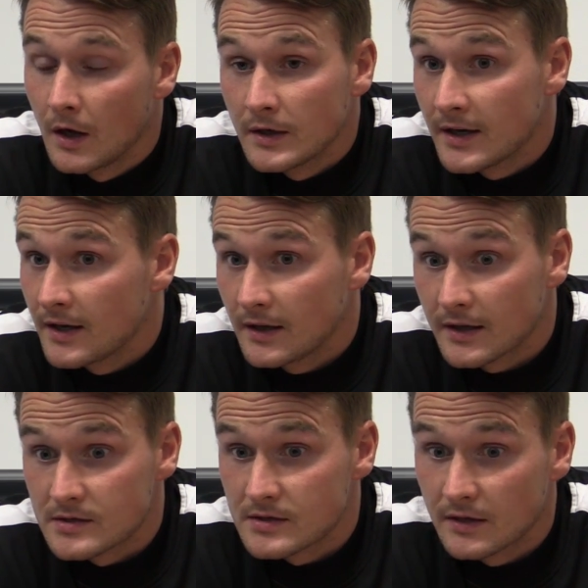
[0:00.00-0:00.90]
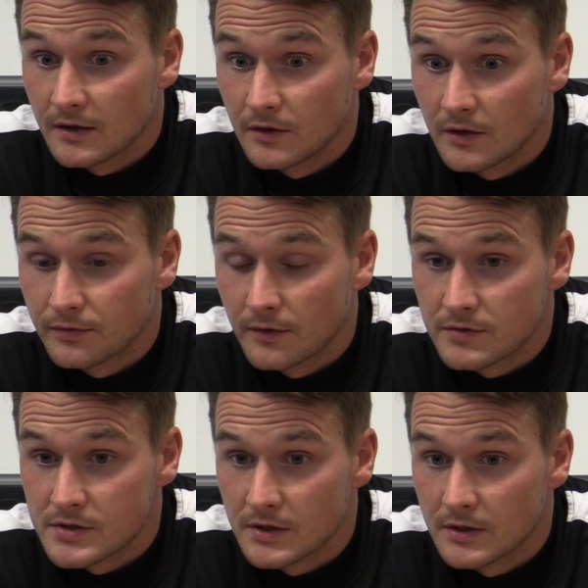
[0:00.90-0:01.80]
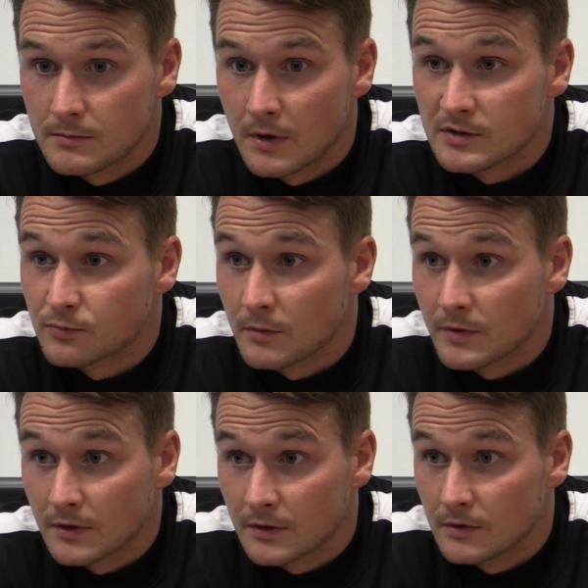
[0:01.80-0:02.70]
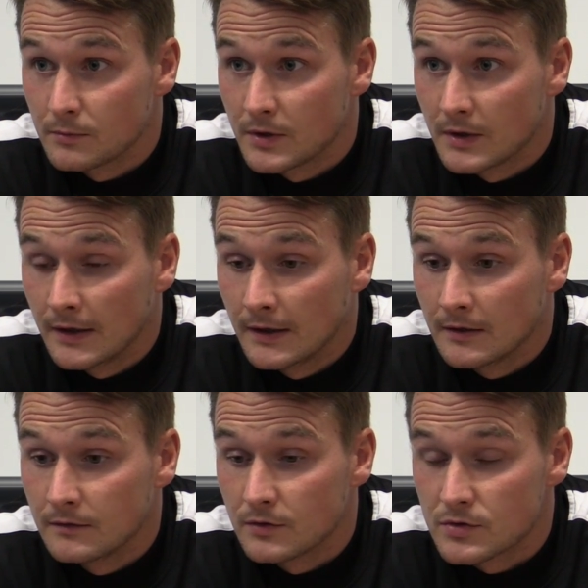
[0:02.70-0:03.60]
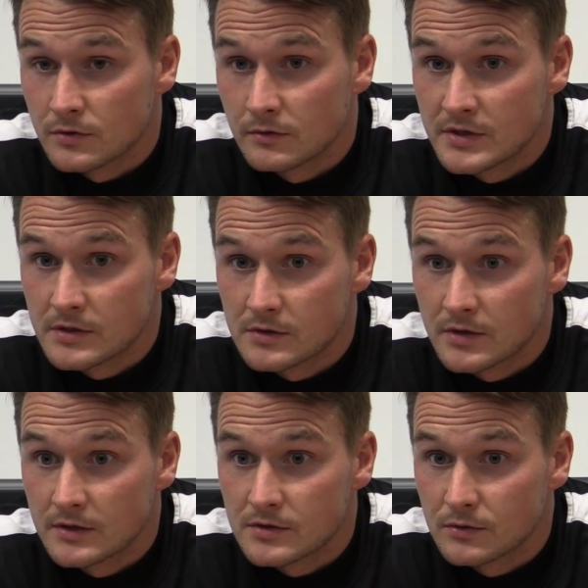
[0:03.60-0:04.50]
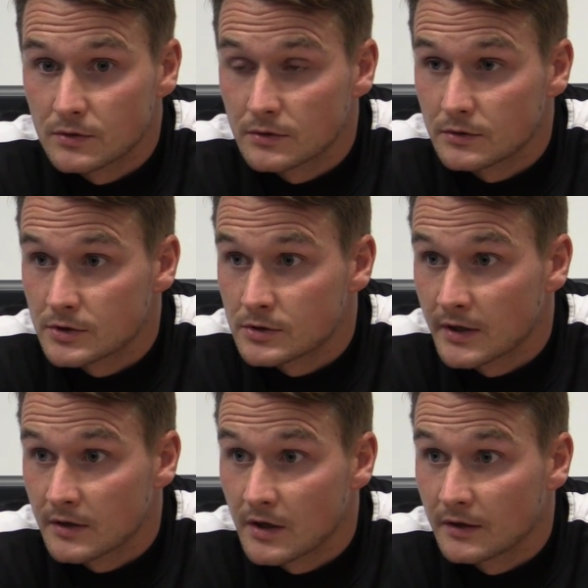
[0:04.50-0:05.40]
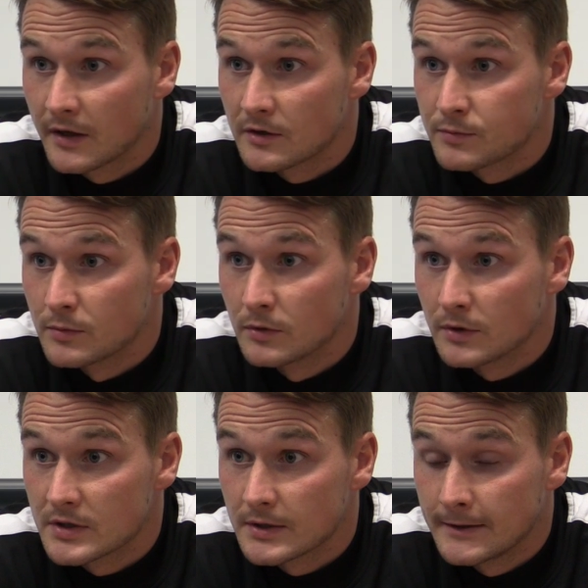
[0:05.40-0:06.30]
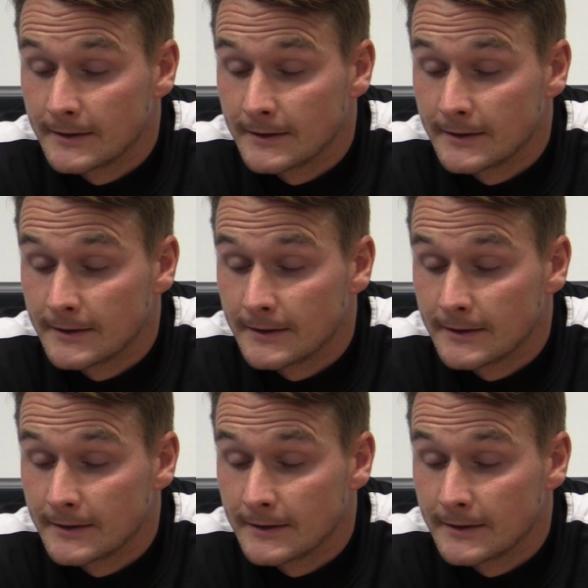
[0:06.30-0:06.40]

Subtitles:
Yeah, like I say, I've obviously Martin's brought me to the club for the sole reason to try and score goals, try and get us promoted.